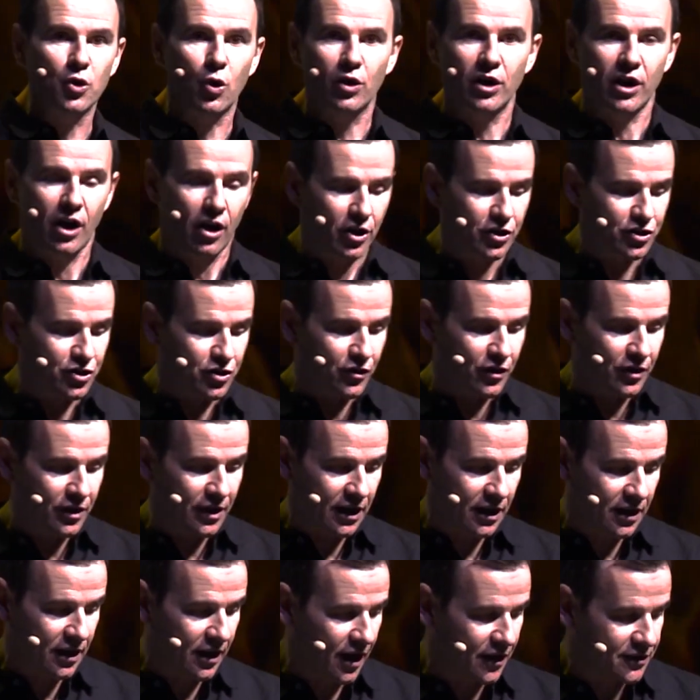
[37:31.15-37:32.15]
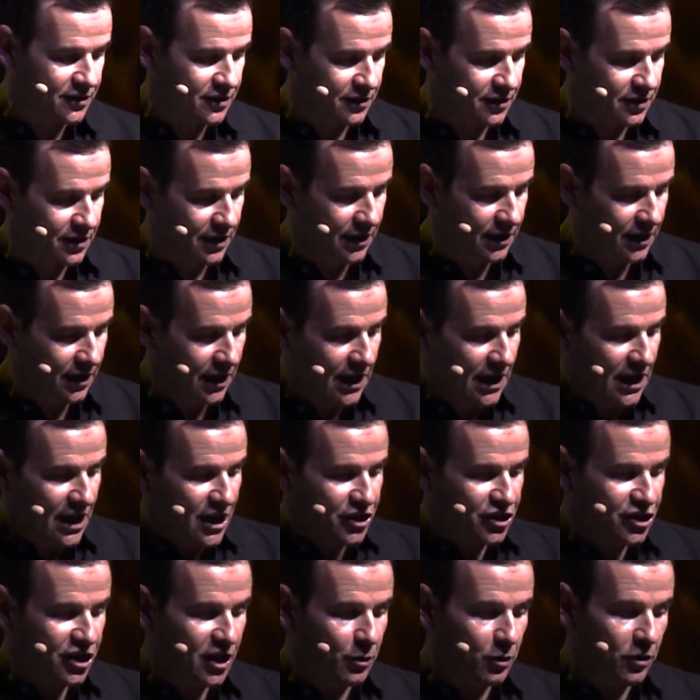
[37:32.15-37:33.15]
no larger than a closet.
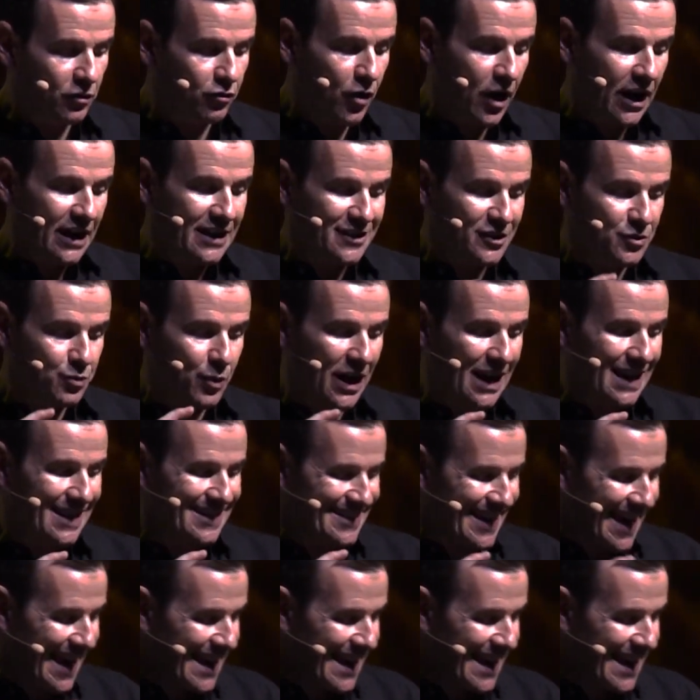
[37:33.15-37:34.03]
She will write as well as